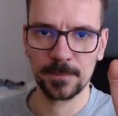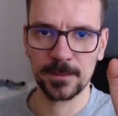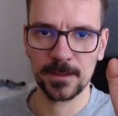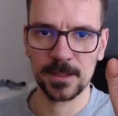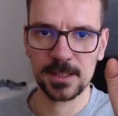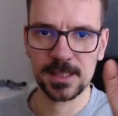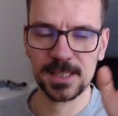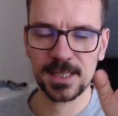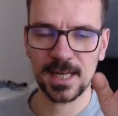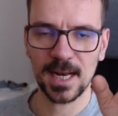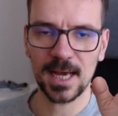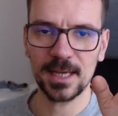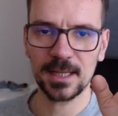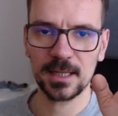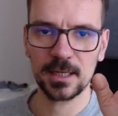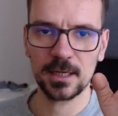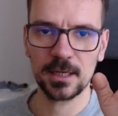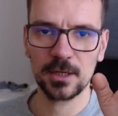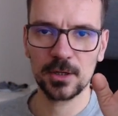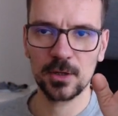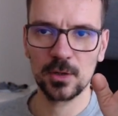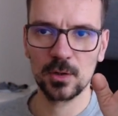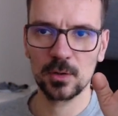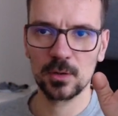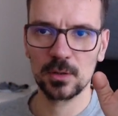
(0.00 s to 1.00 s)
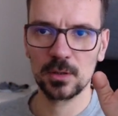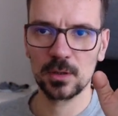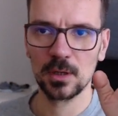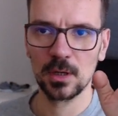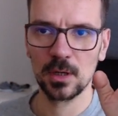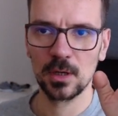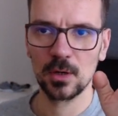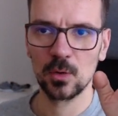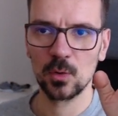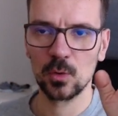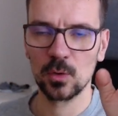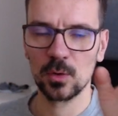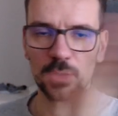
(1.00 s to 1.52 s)
slider could
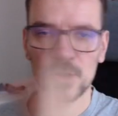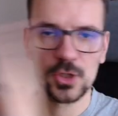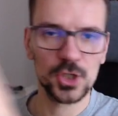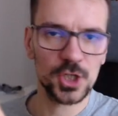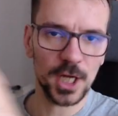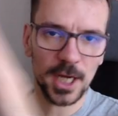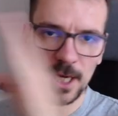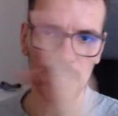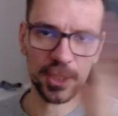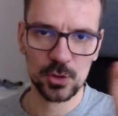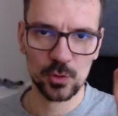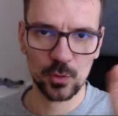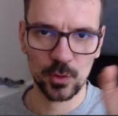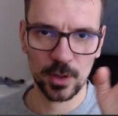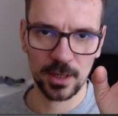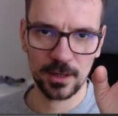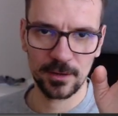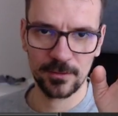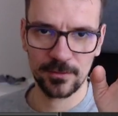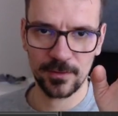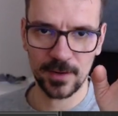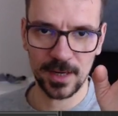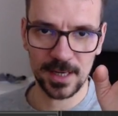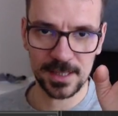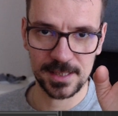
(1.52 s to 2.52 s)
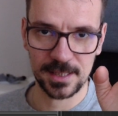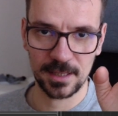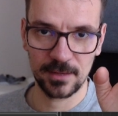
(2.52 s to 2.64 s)
change really fast,